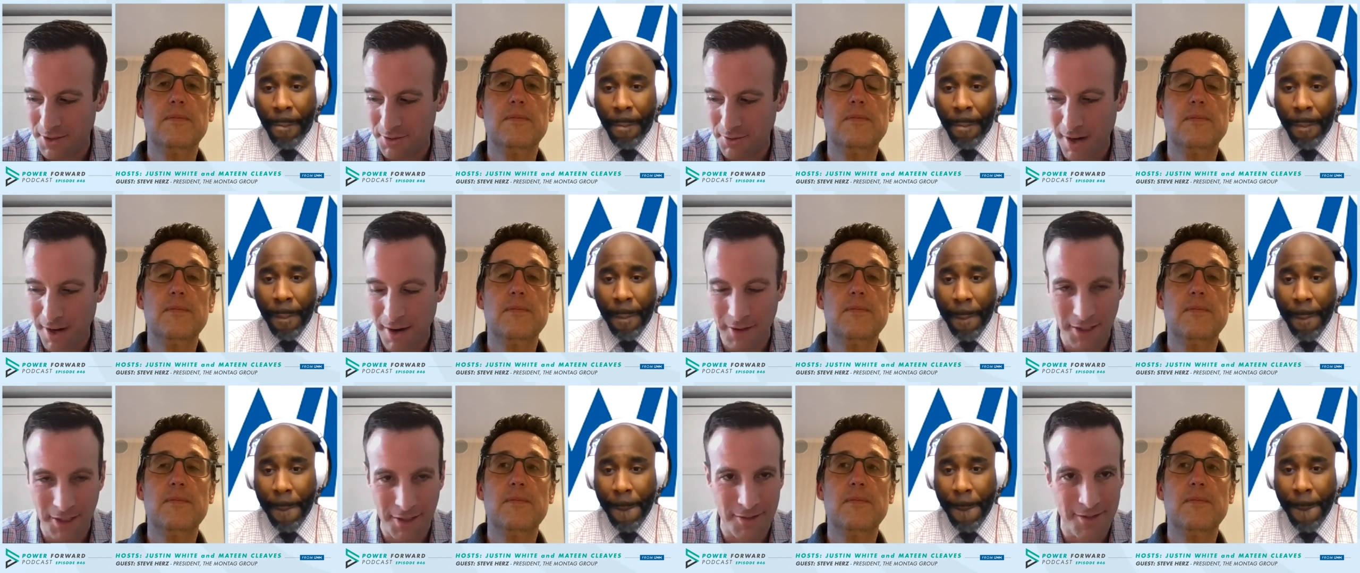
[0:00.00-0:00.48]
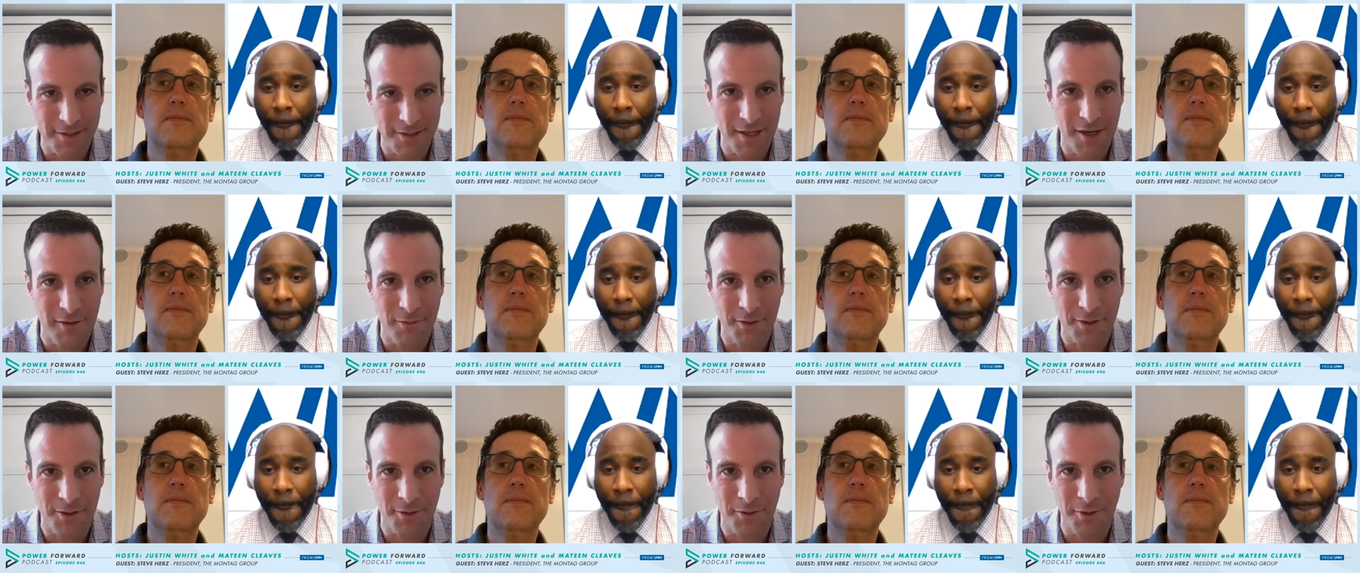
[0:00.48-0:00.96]
Speaker 1: surrounding
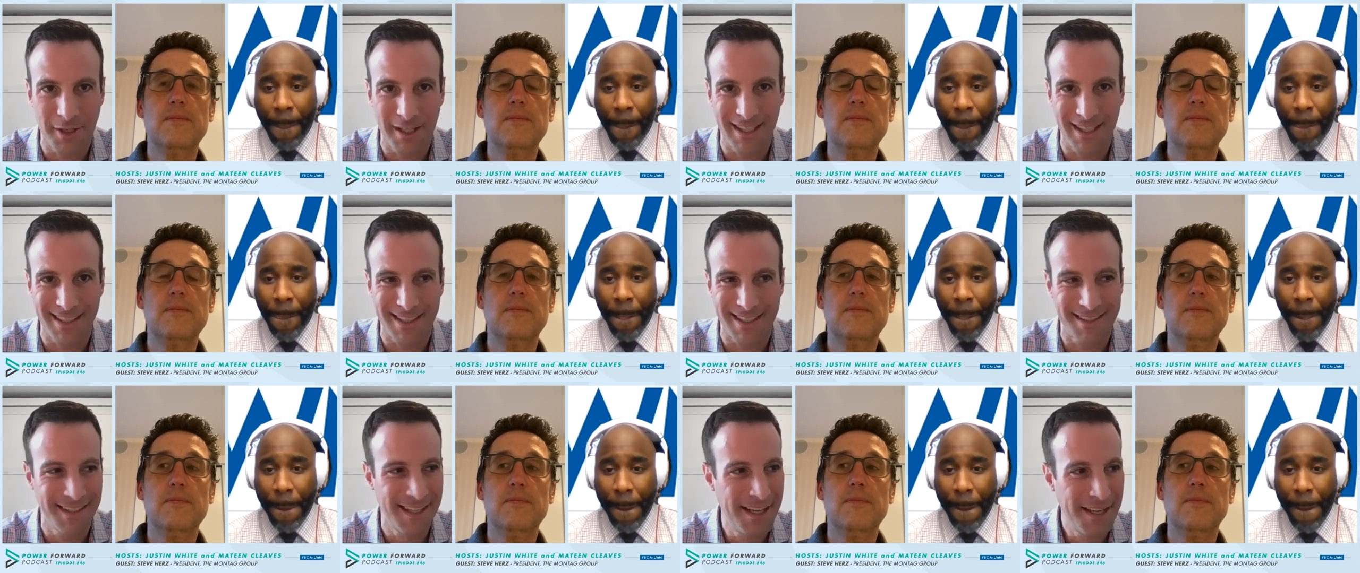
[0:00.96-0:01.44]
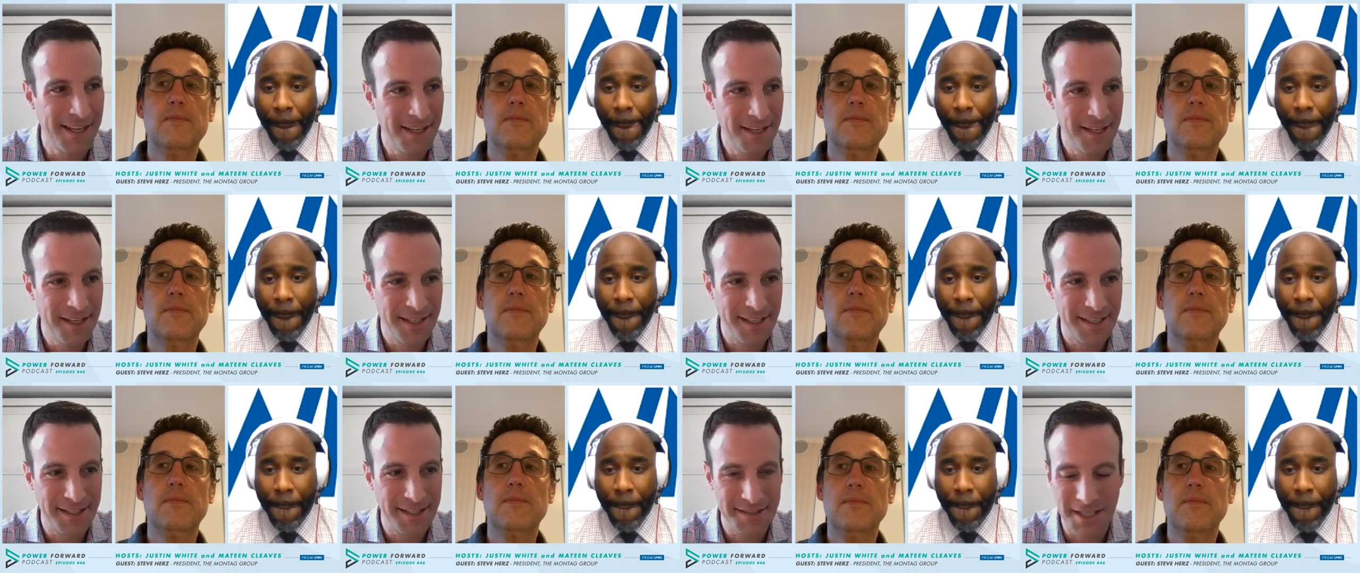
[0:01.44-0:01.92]
yourself with critics.
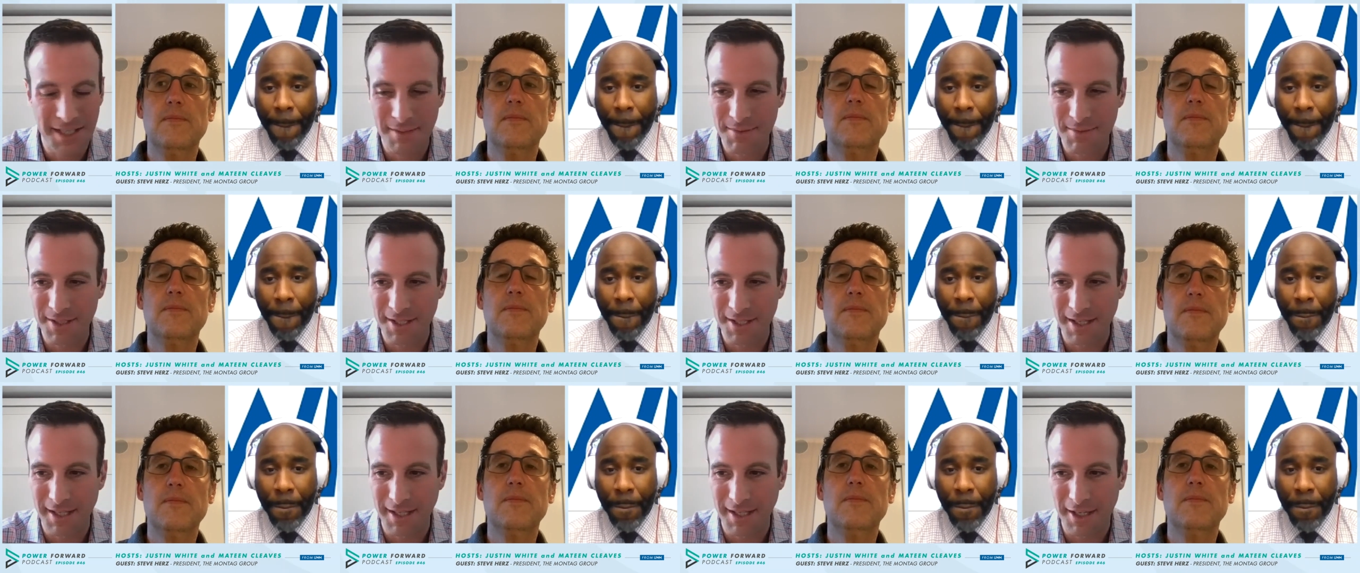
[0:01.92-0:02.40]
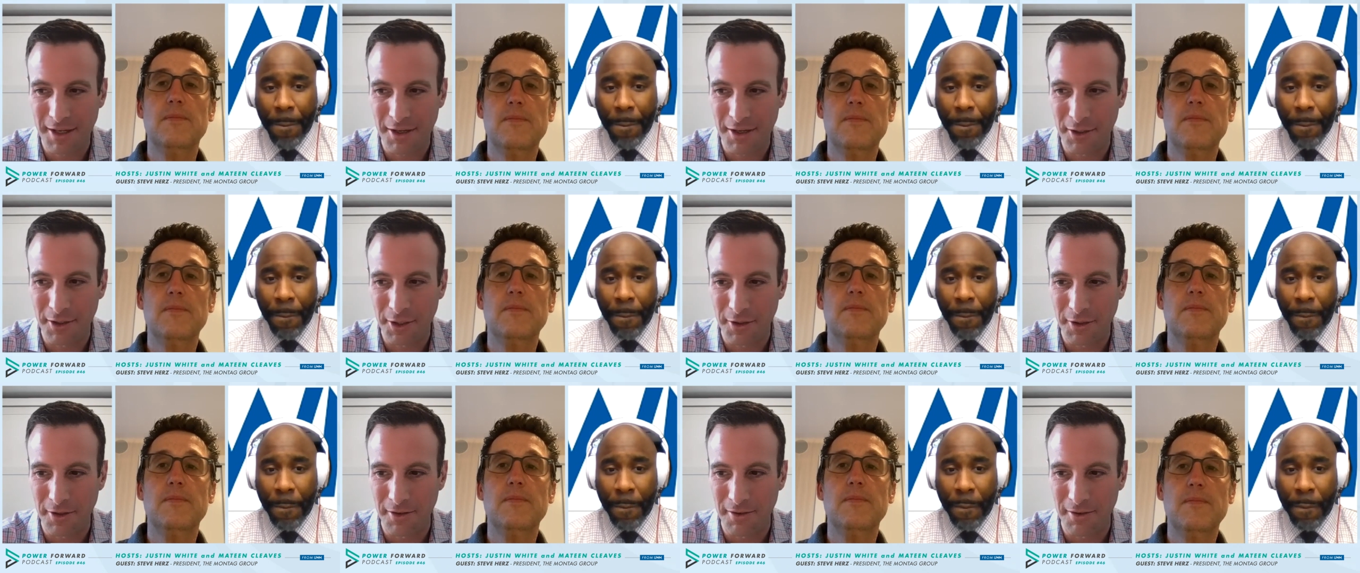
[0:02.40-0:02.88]
It seems like,
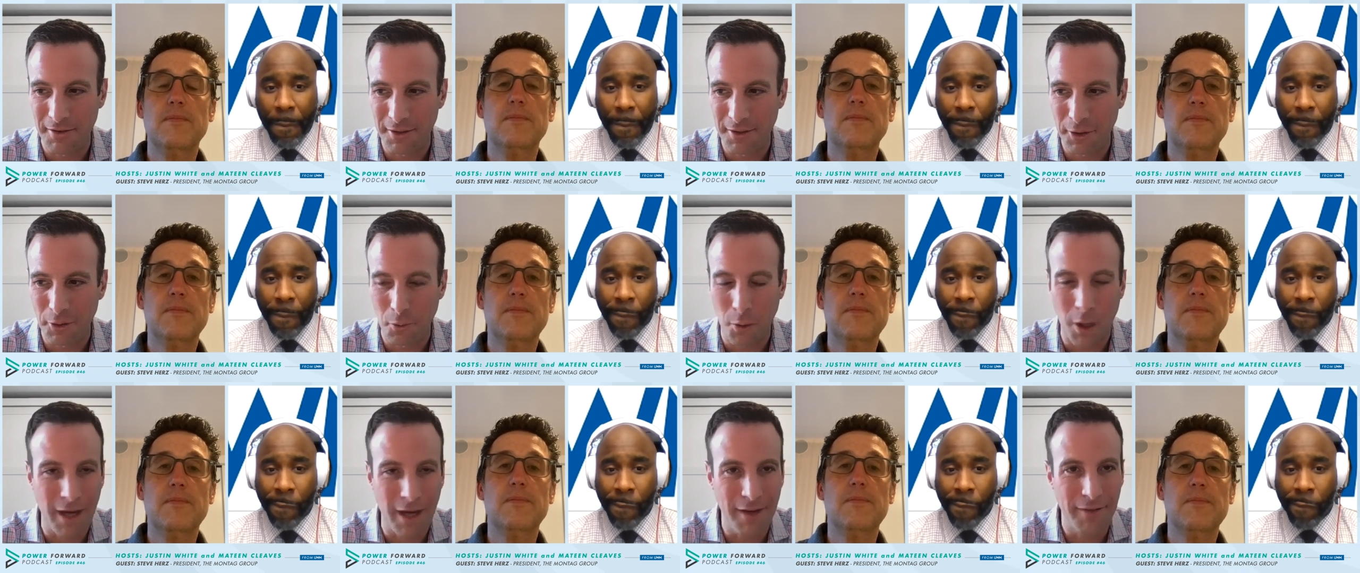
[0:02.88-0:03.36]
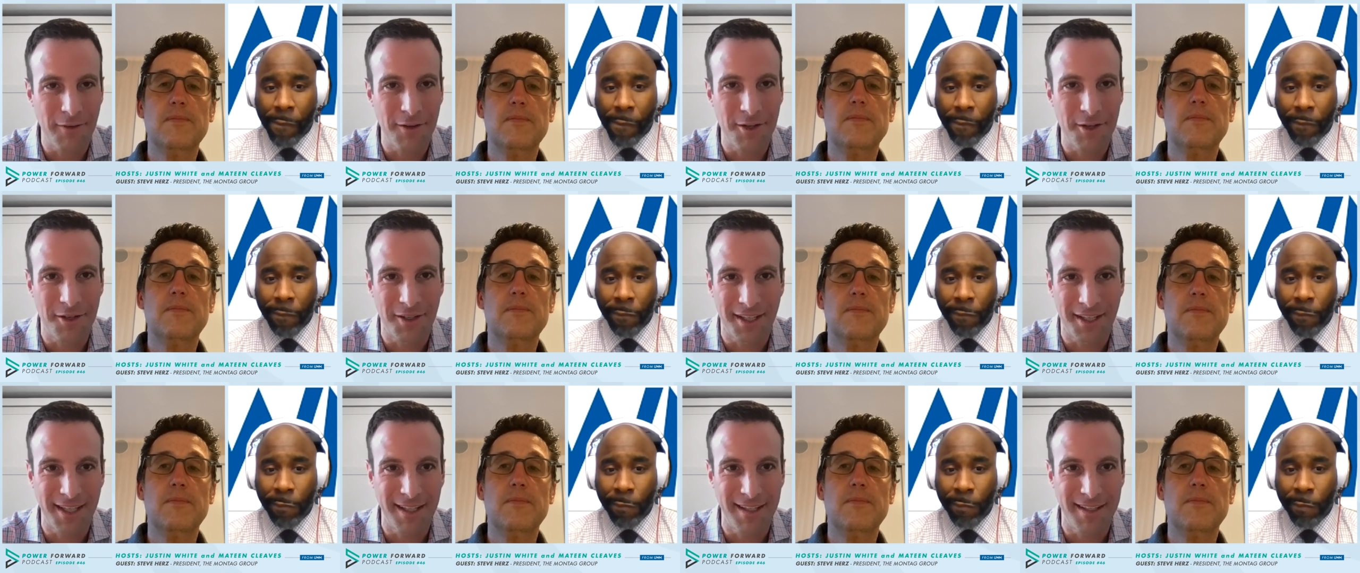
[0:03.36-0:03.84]
your wife and
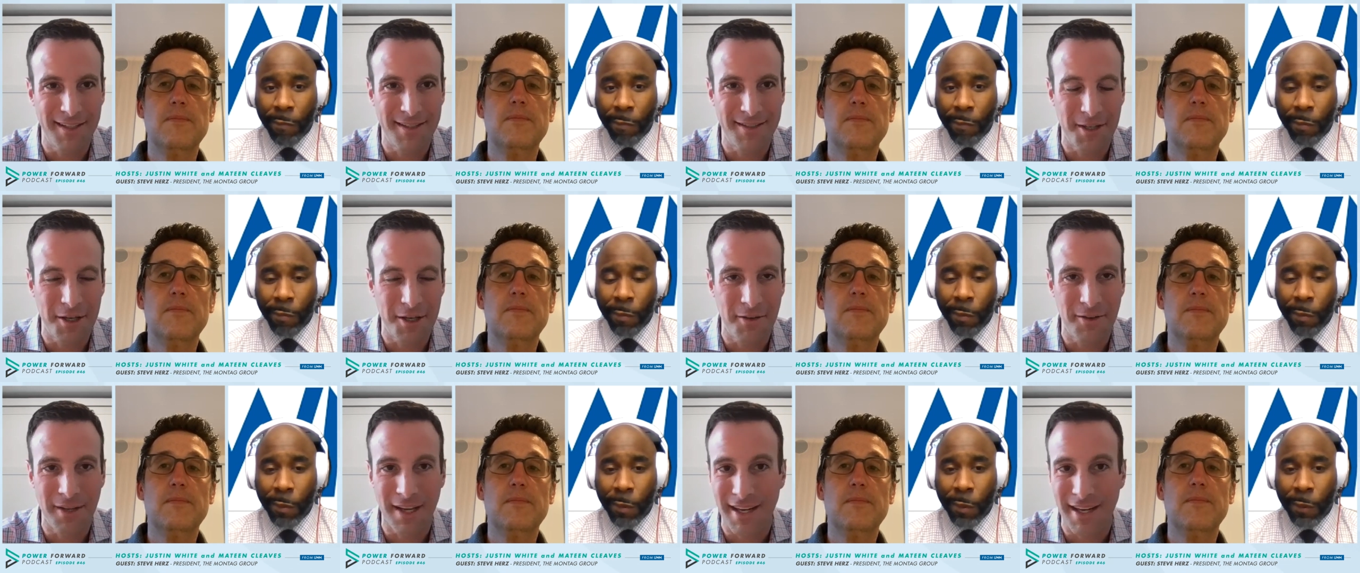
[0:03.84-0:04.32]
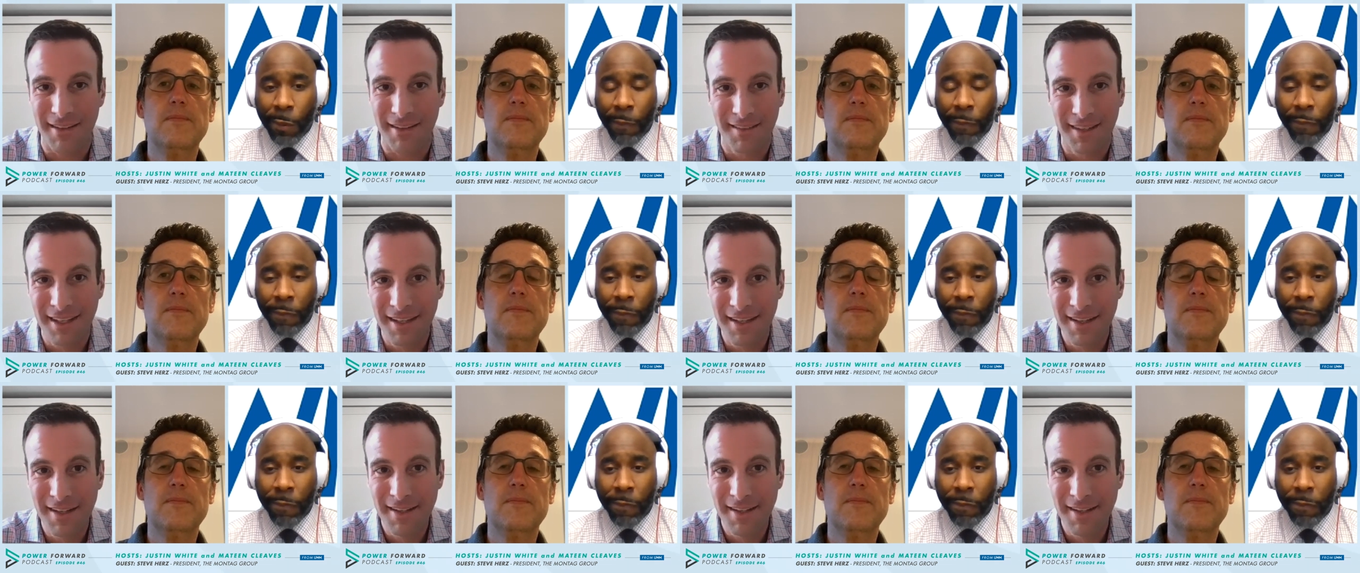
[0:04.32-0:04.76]
your kids, they